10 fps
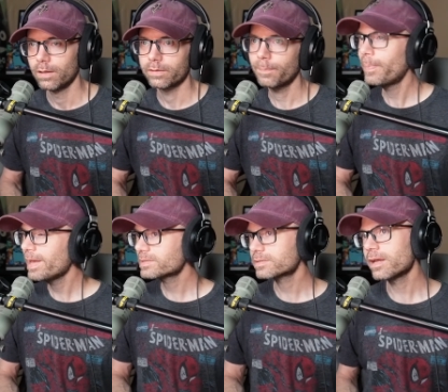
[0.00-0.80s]
The
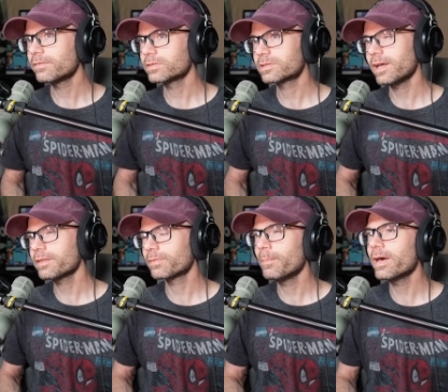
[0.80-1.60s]
best ever
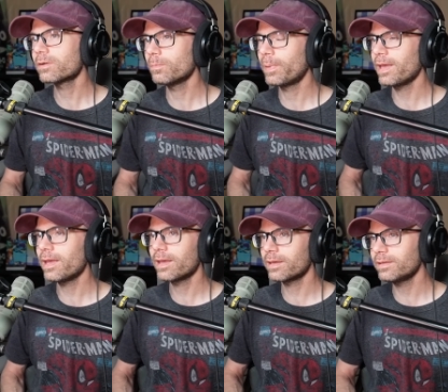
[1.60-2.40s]
death metal
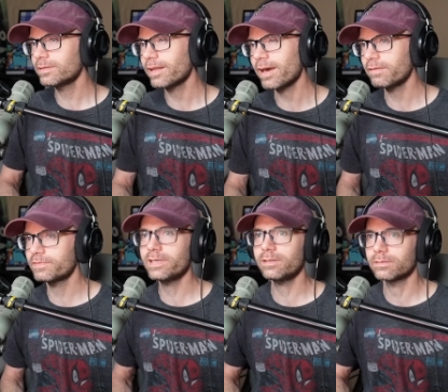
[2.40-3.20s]
band out of
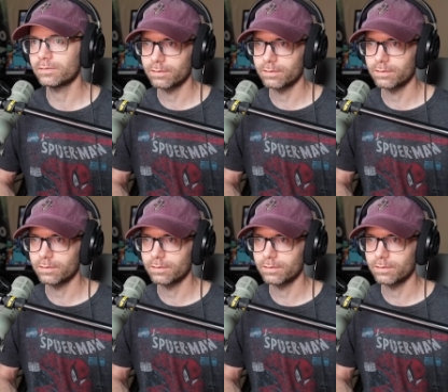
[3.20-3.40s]
Denton